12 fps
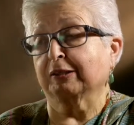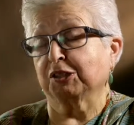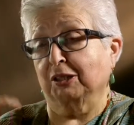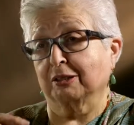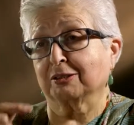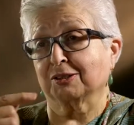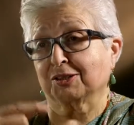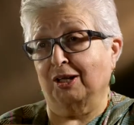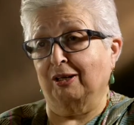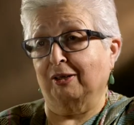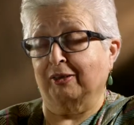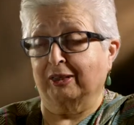Chances
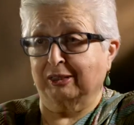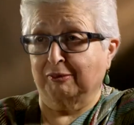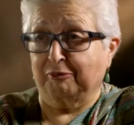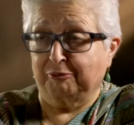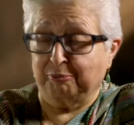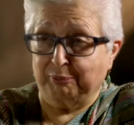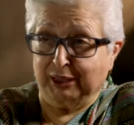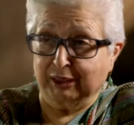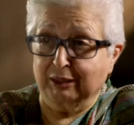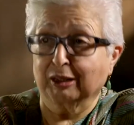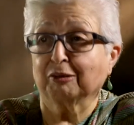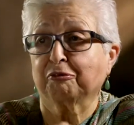are that the
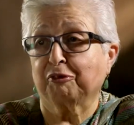beginning of